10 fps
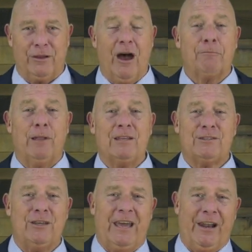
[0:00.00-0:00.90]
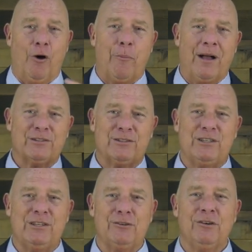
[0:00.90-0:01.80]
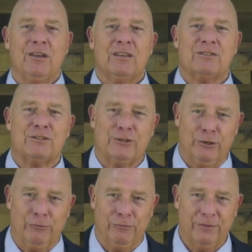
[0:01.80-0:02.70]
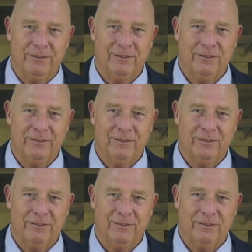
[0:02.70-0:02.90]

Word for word: God bless you, and I hope I'll see you soon.